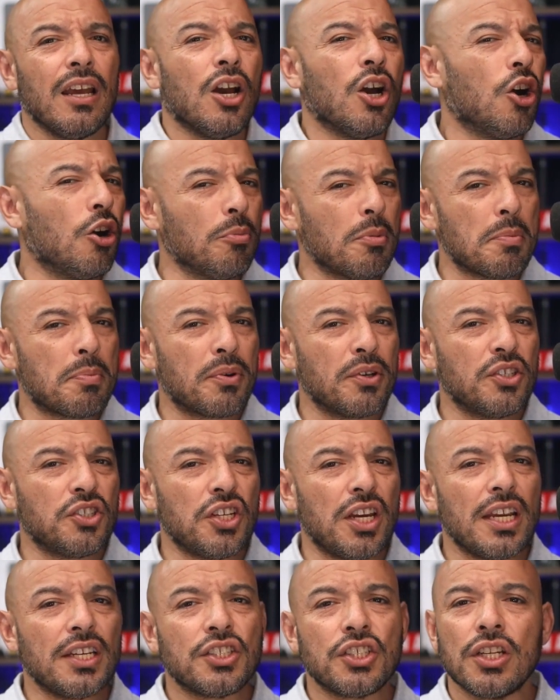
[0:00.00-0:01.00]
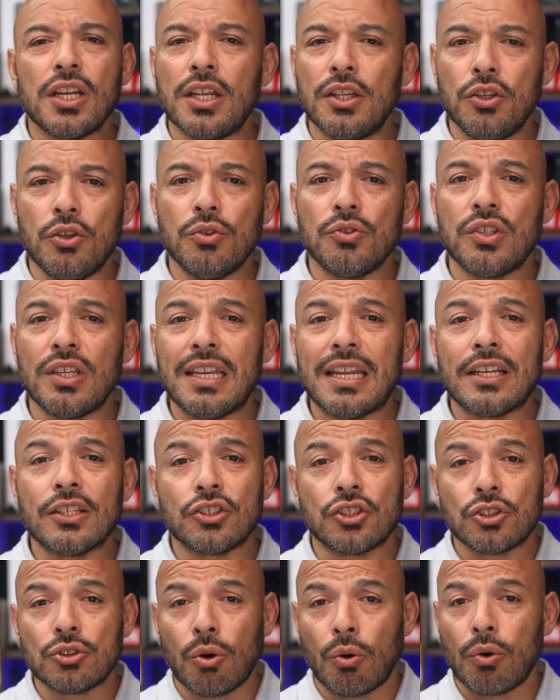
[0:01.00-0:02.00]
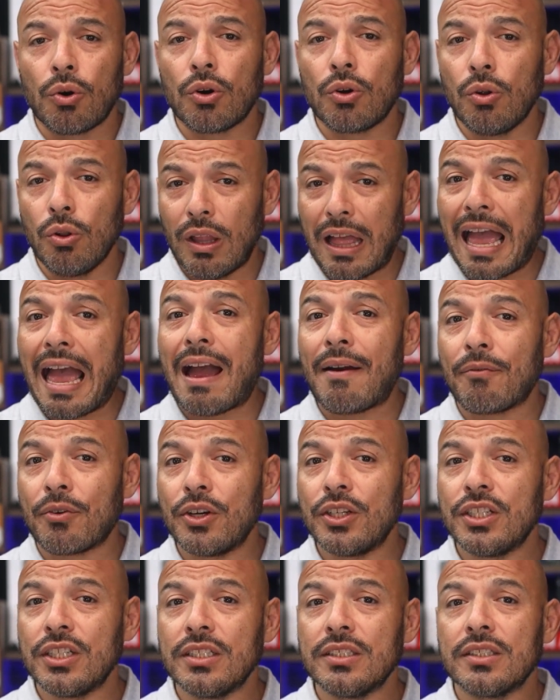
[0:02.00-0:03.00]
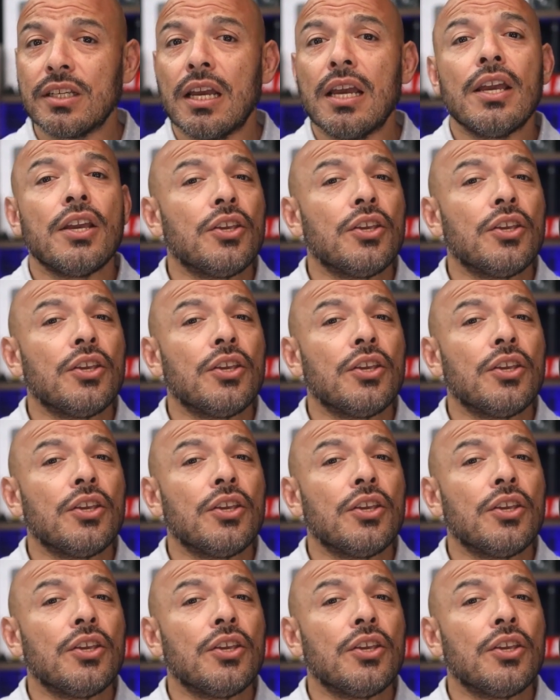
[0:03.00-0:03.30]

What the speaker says: home appreciation and using historical averages,